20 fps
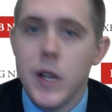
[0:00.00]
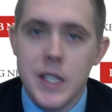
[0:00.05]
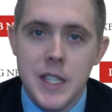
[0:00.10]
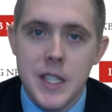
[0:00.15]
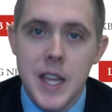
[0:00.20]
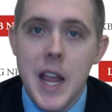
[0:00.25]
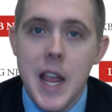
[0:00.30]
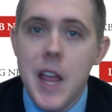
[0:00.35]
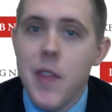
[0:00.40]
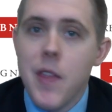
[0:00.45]

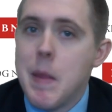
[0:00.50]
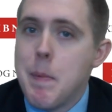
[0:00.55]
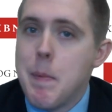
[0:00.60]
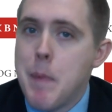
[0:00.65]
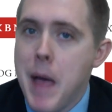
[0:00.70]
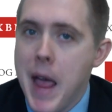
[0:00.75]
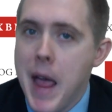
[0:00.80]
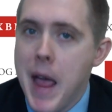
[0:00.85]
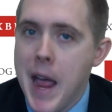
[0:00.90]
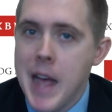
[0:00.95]
as they in the
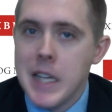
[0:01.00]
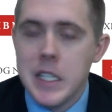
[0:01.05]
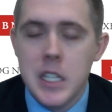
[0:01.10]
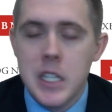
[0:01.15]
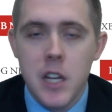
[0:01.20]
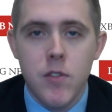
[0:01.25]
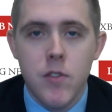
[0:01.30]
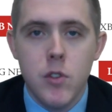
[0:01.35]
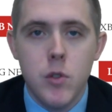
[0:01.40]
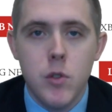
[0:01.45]
past
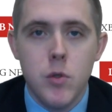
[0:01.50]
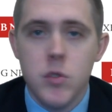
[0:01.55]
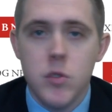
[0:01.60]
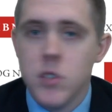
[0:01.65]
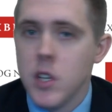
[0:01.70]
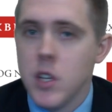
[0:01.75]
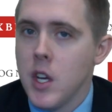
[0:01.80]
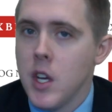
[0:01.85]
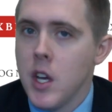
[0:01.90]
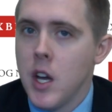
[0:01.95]
have
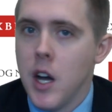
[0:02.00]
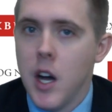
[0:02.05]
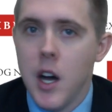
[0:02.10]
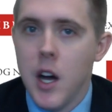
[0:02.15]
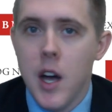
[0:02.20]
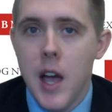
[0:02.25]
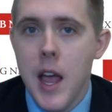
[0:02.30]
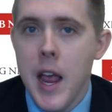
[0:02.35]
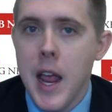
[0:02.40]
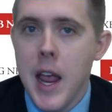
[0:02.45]
used
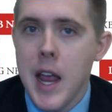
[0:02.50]
uh,